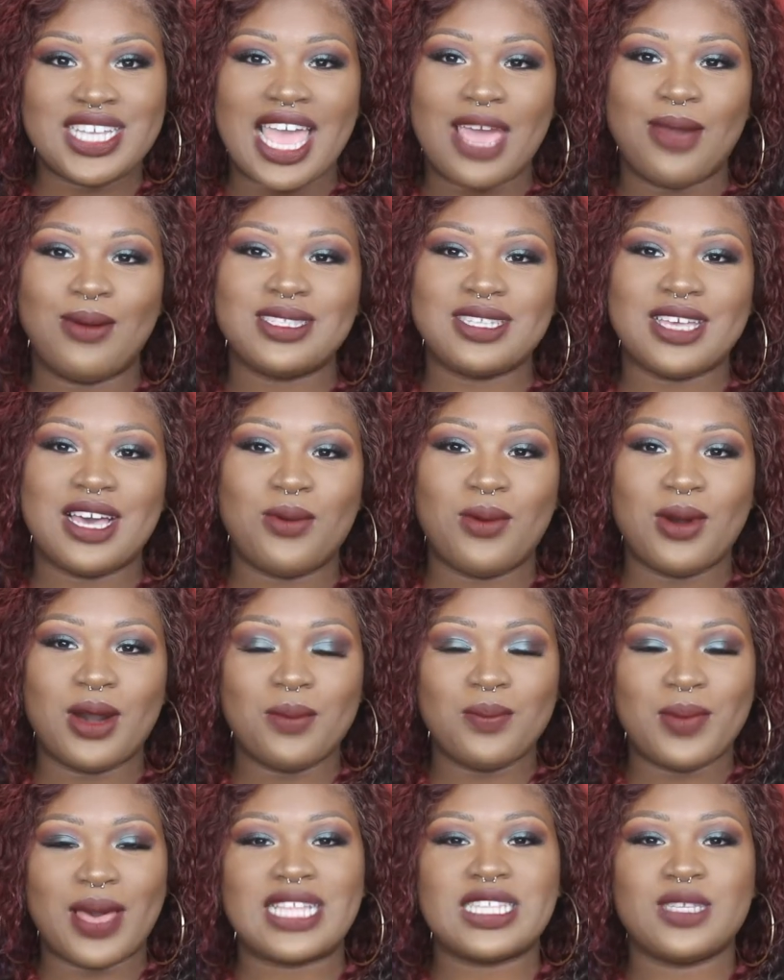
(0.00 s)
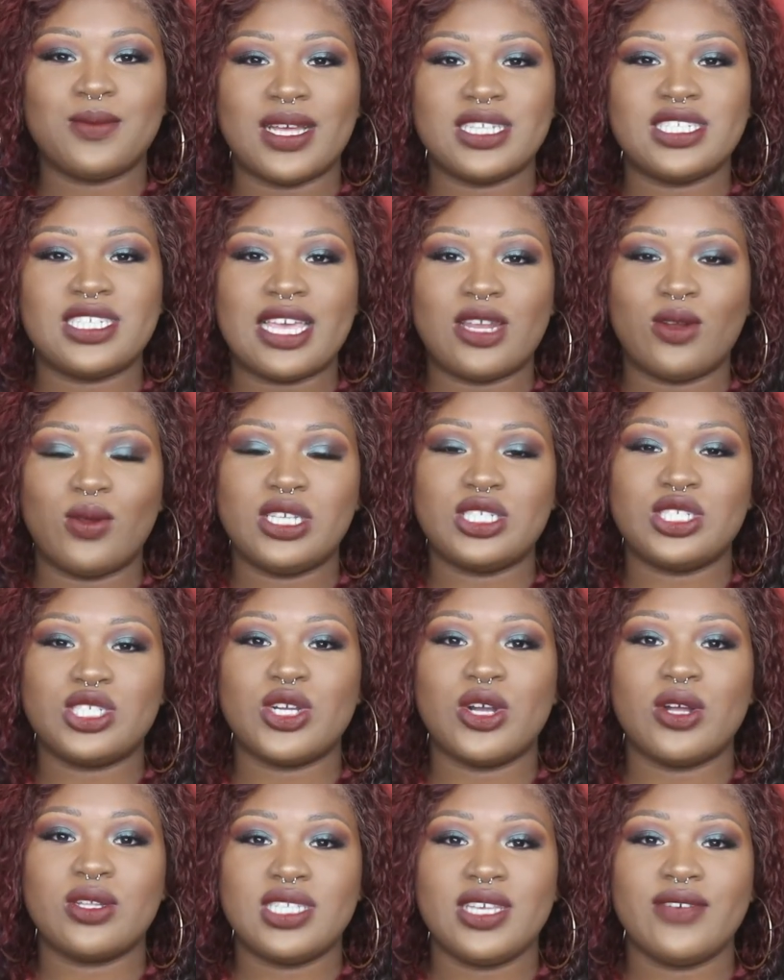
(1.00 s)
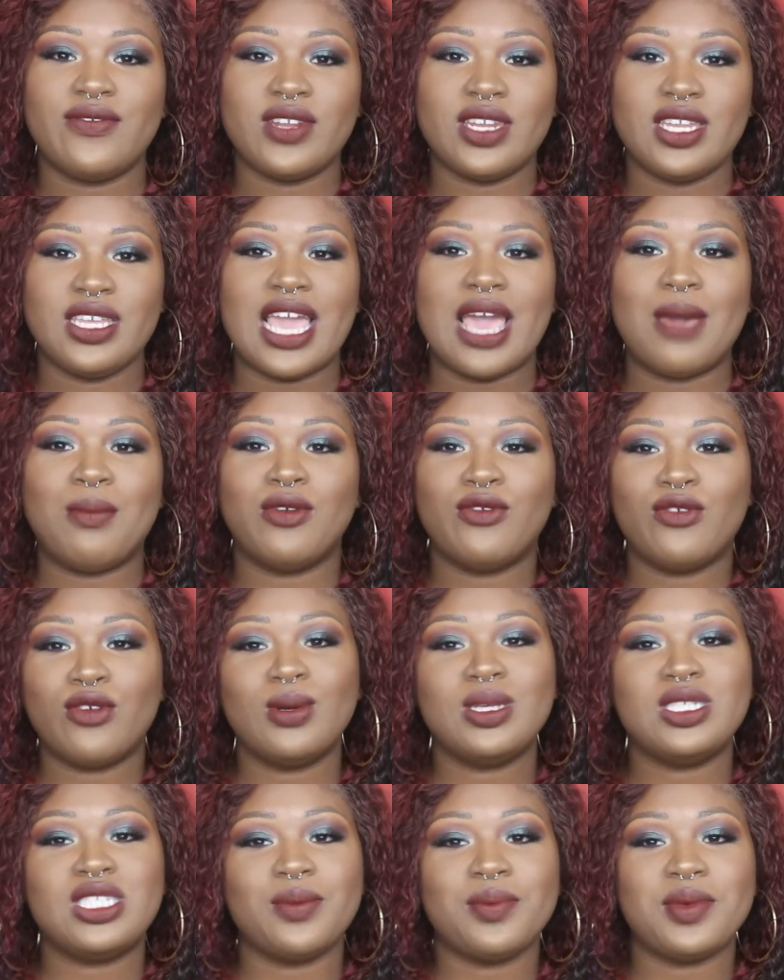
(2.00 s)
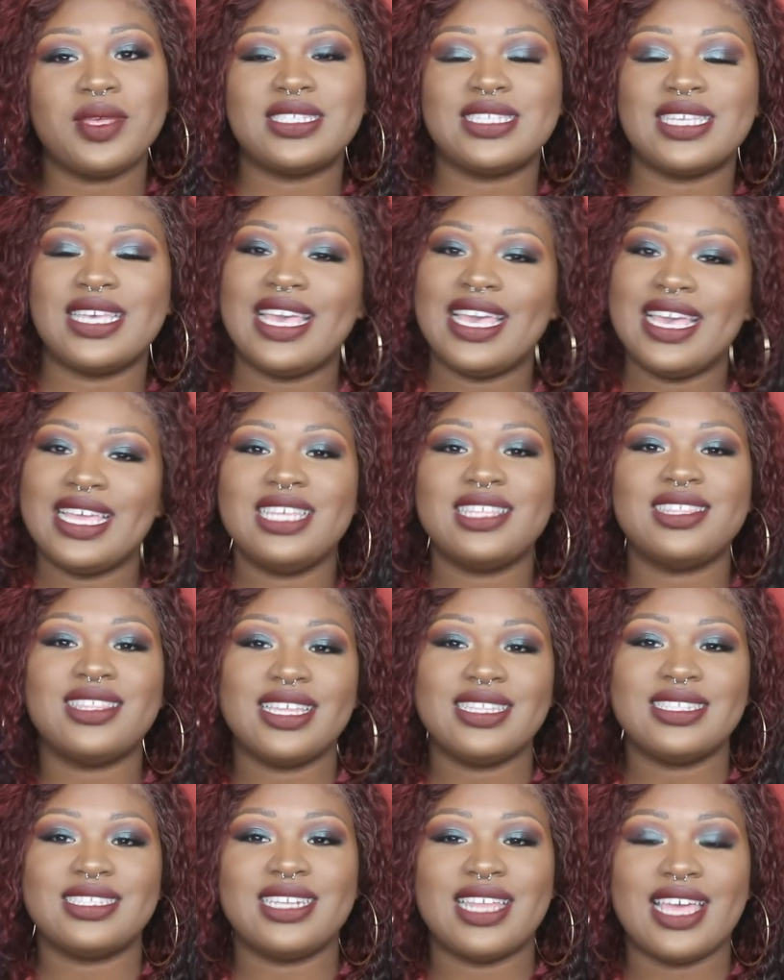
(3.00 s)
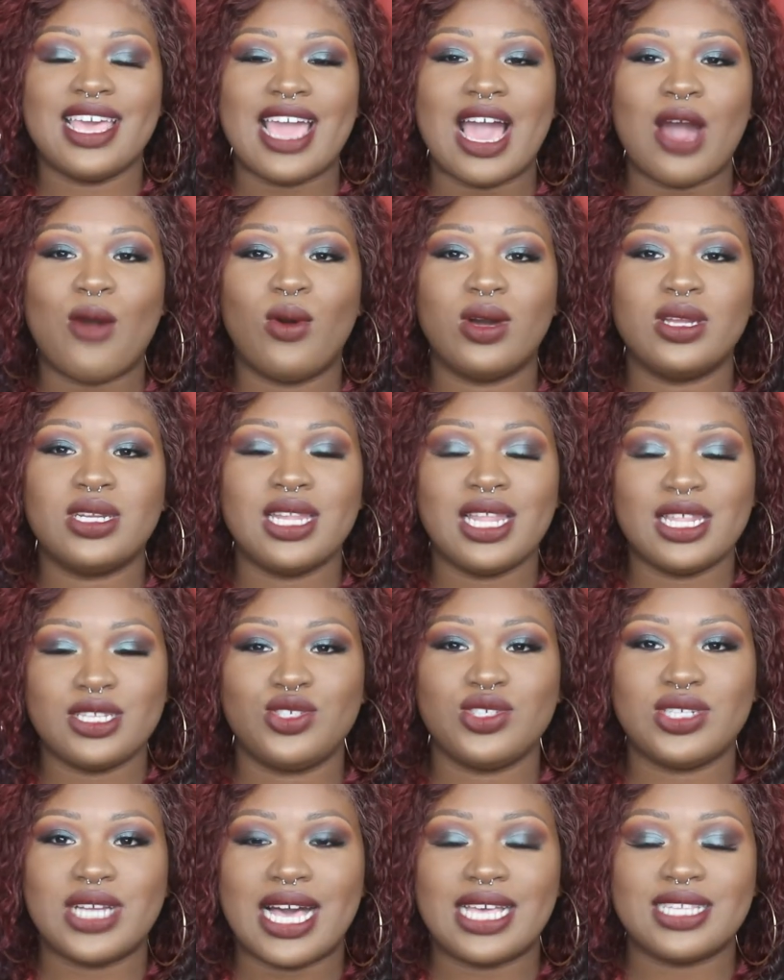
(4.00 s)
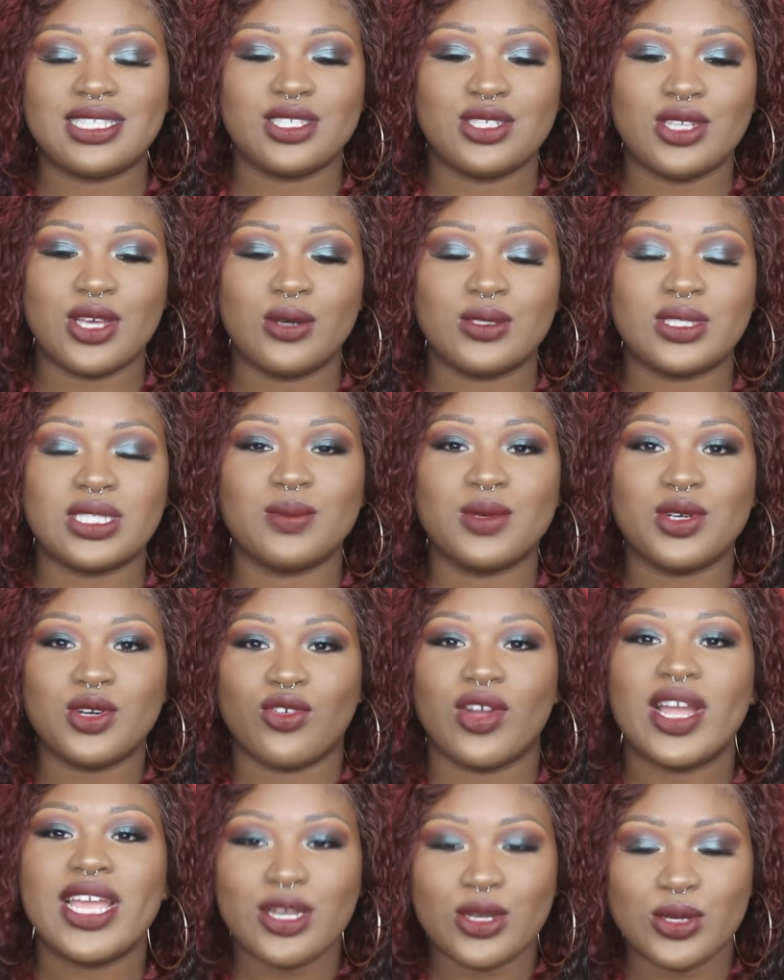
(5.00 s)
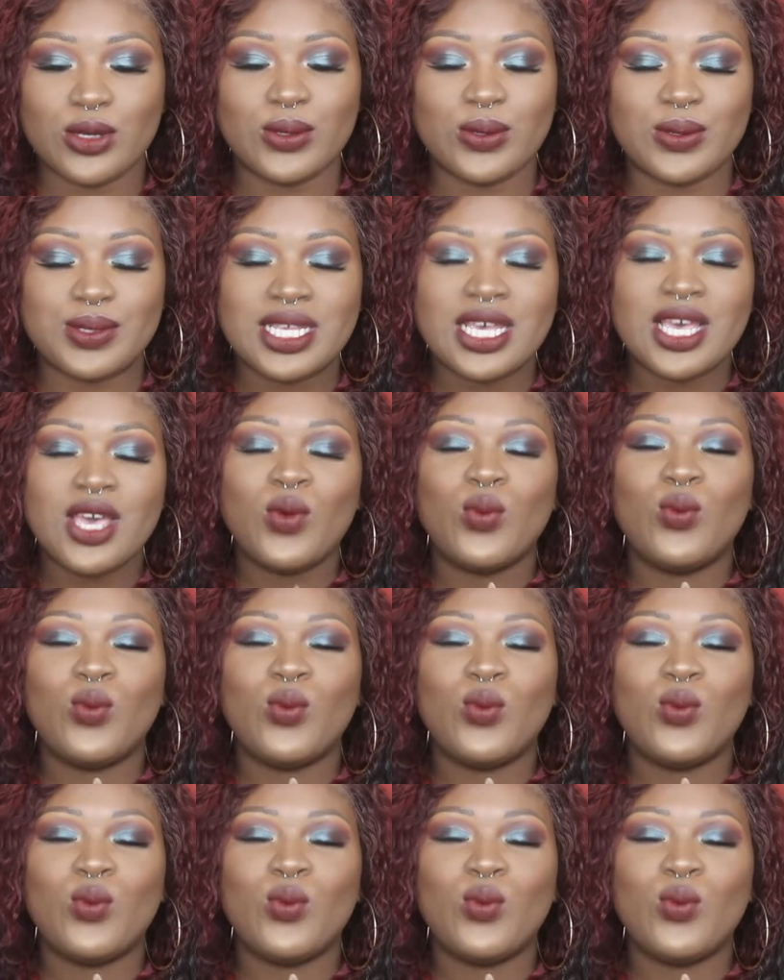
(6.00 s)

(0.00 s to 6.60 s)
Hey, what's up? Welcome back to my channel. It's your girl Tiffany, and before we jump into anything today, I wanted to let you guys know some great news.